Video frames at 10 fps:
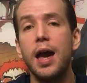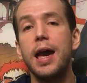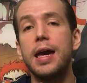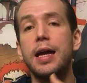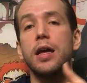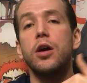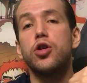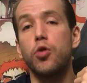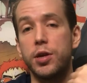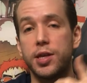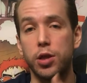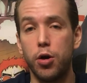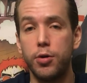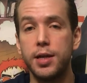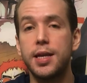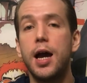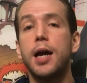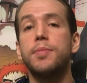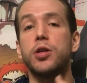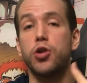it shortens the loading
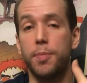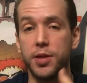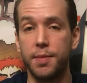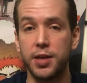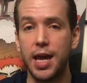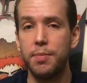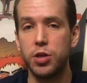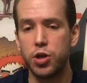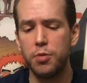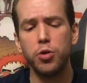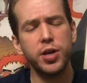times, it sharpens up the game in general.